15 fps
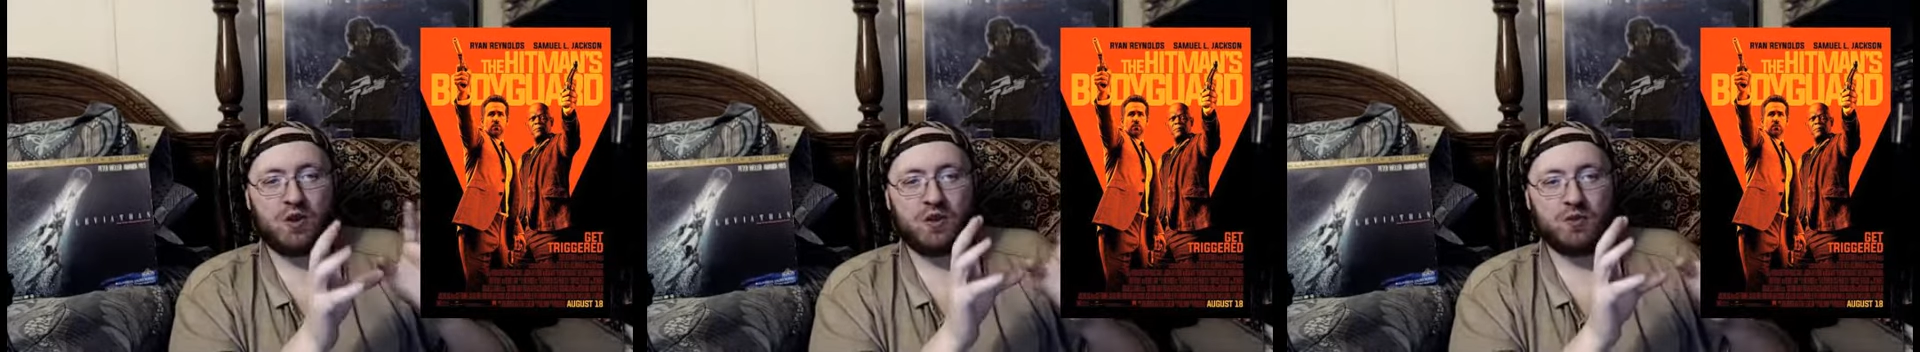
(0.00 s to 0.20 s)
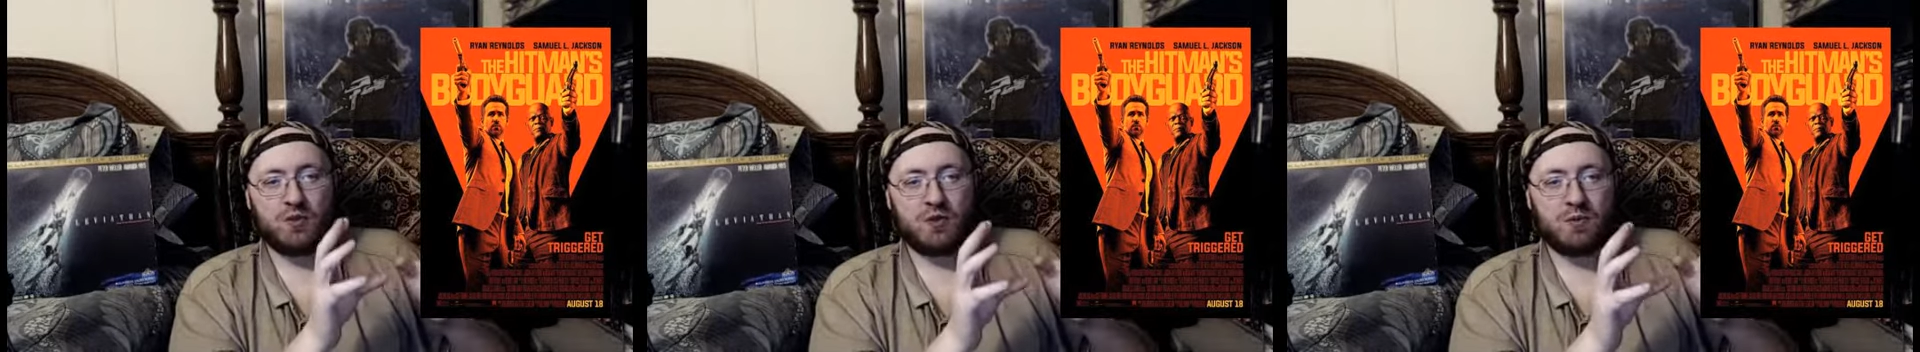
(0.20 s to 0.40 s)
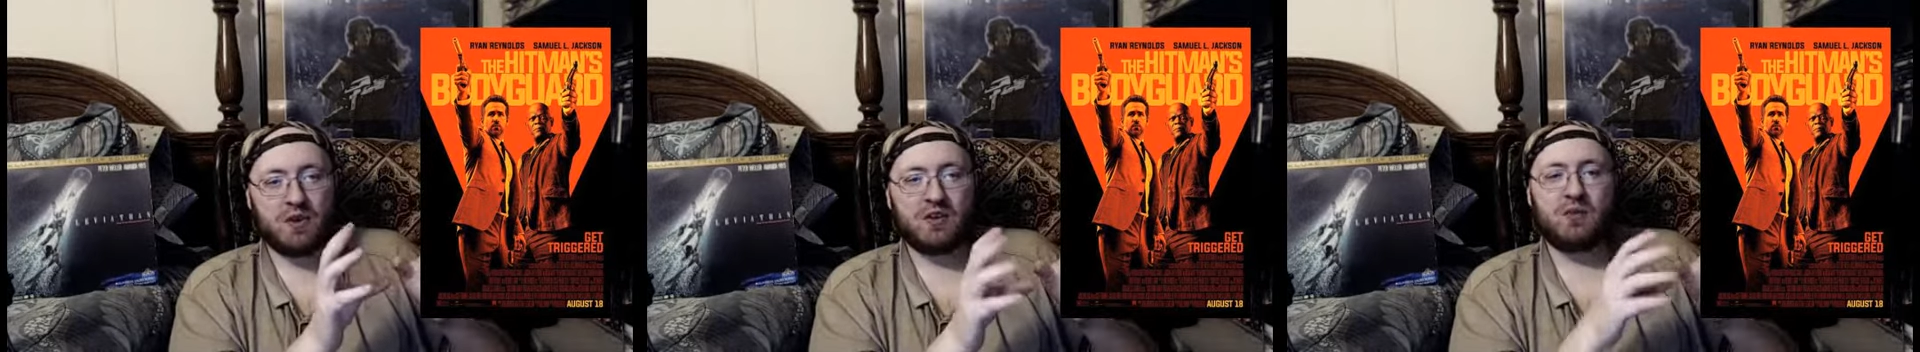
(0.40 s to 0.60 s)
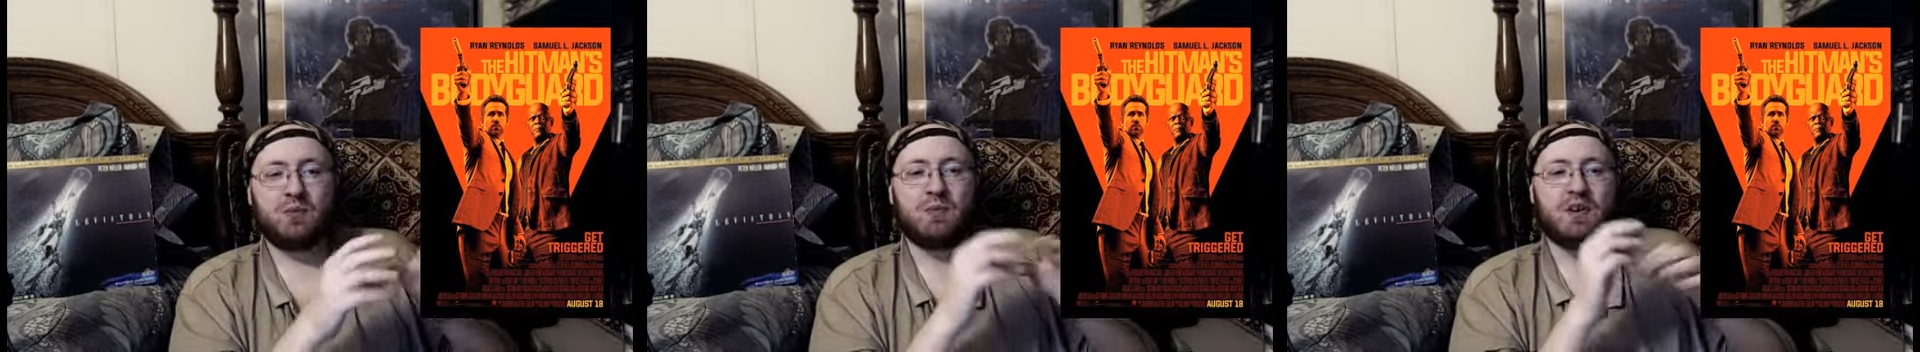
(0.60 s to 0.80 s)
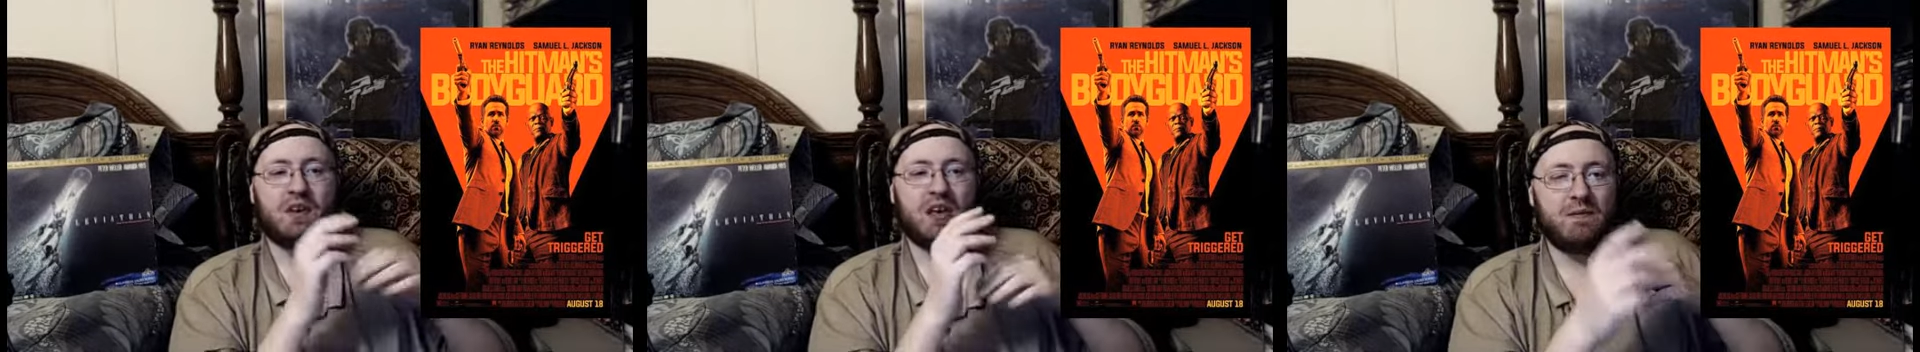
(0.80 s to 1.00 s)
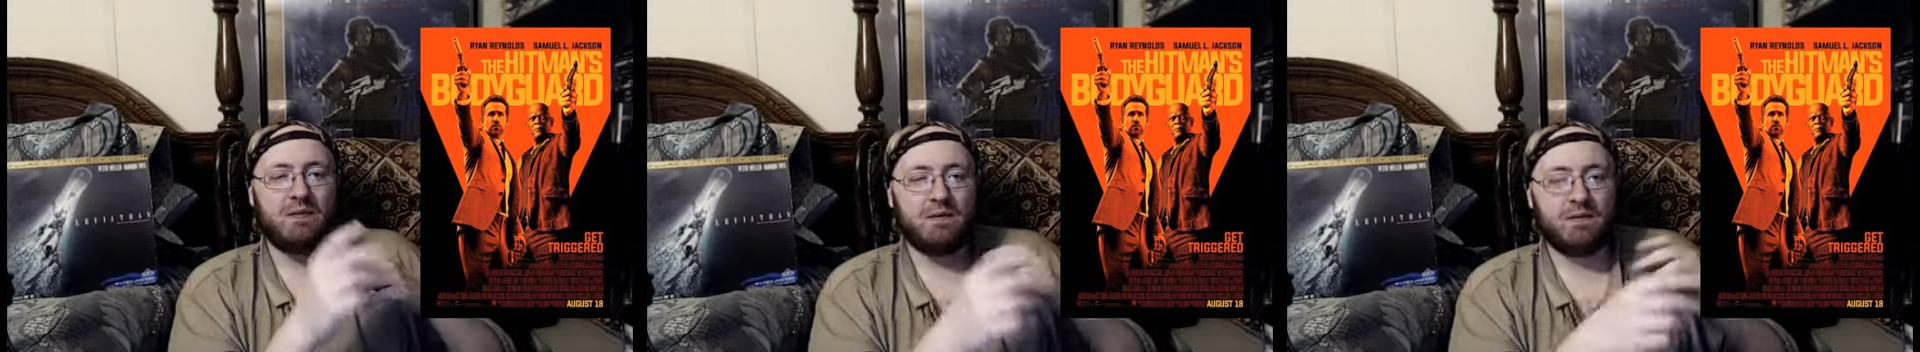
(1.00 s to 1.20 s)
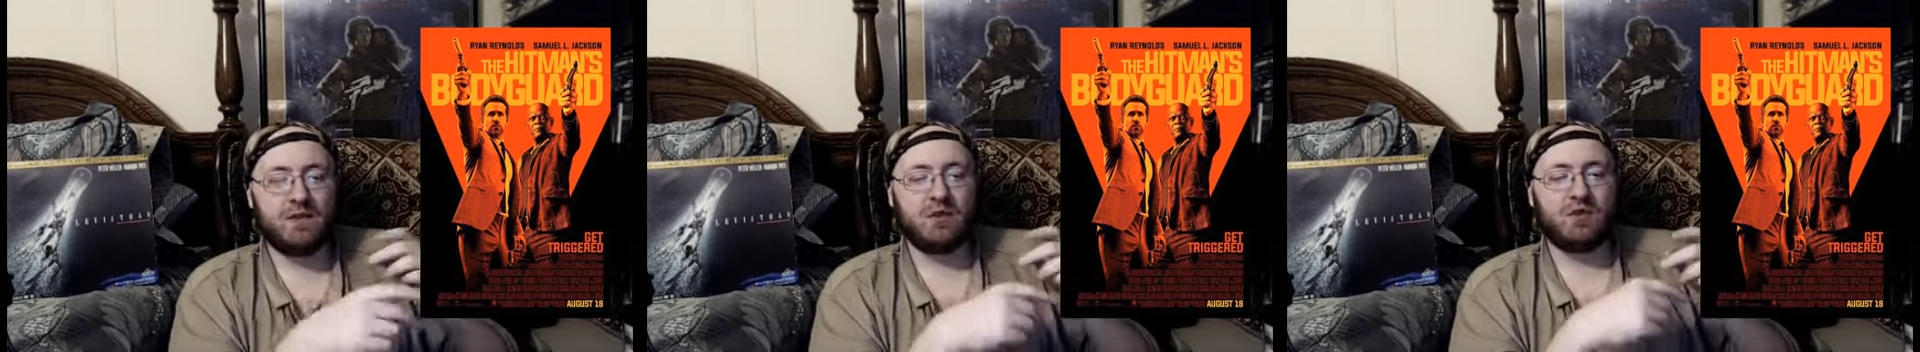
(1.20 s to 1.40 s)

30 minutes, but it feels